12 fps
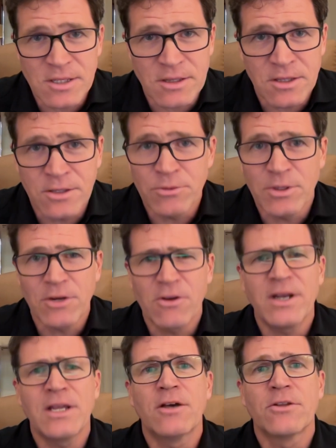theory or
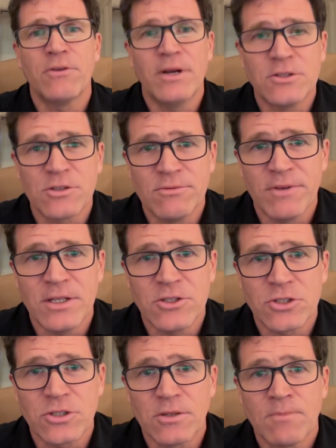any other
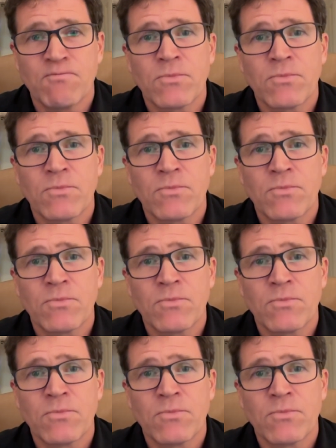intervention,